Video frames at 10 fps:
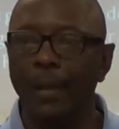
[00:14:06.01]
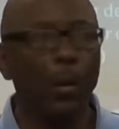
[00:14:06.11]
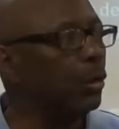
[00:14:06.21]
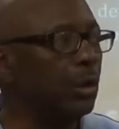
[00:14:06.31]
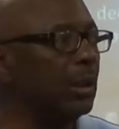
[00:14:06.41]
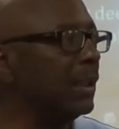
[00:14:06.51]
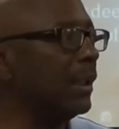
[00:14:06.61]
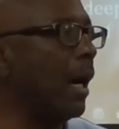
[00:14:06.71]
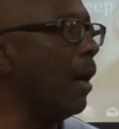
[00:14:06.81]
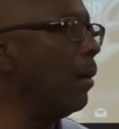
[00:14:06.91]
won't you just
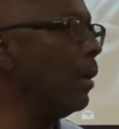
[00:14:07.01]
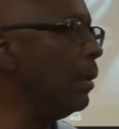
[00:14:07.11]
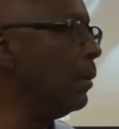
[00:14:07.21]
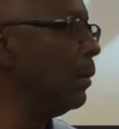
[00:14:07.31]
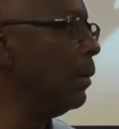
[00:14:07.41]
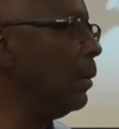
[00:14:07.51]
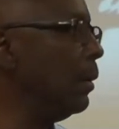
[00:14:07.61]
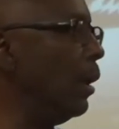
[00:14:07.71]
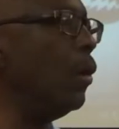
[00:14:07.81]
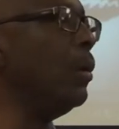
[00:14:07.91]
call her
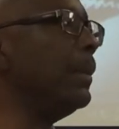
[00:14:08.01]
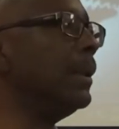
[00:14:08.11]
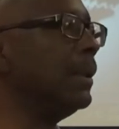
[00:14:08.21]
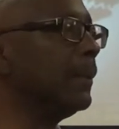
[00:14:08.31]
Uber